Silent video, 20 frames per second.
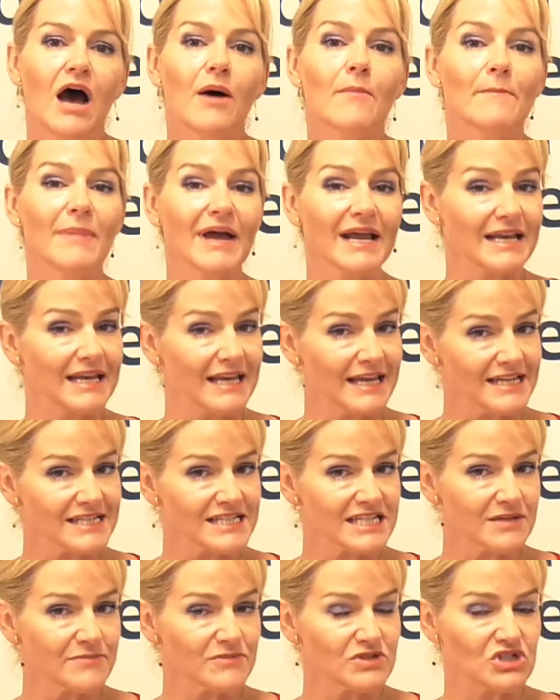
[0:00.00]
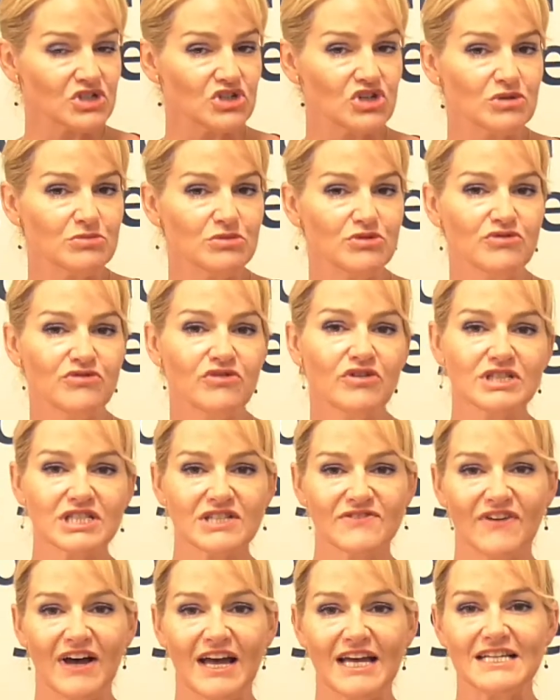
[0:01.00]
magnesium ascorbyl
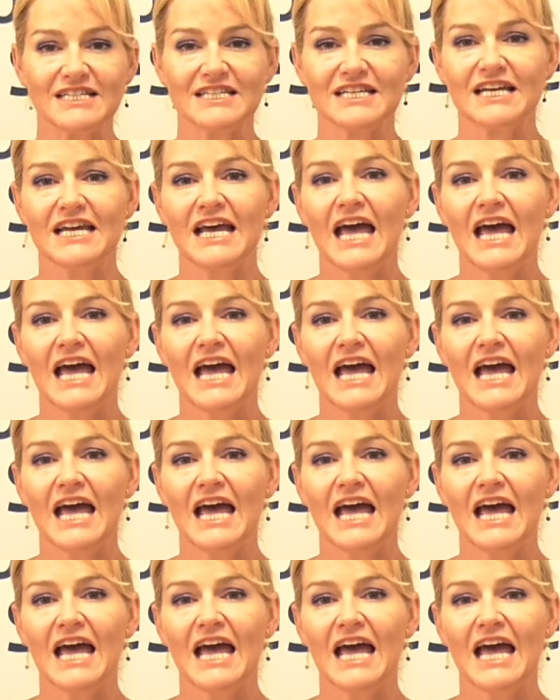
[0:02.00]
phosphate,